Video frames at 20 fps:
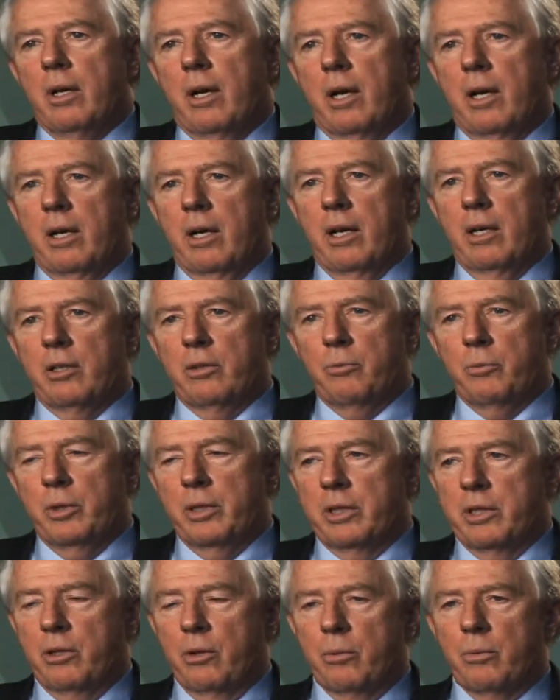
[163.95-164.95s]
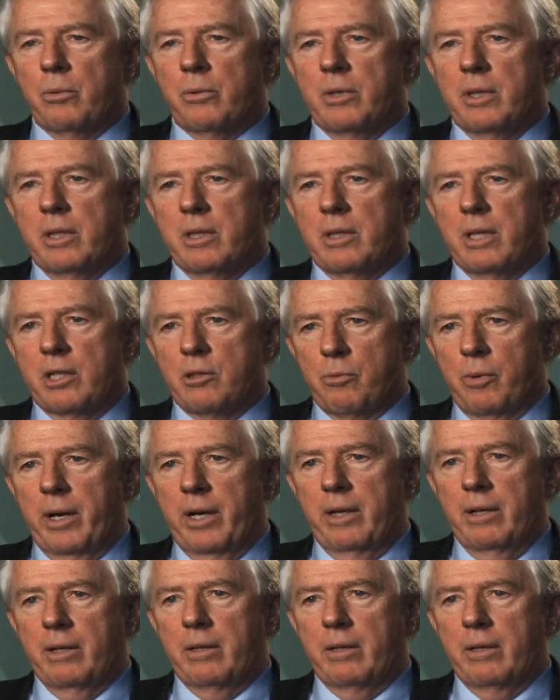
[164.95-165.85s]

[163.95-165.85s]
I really don't think that's right.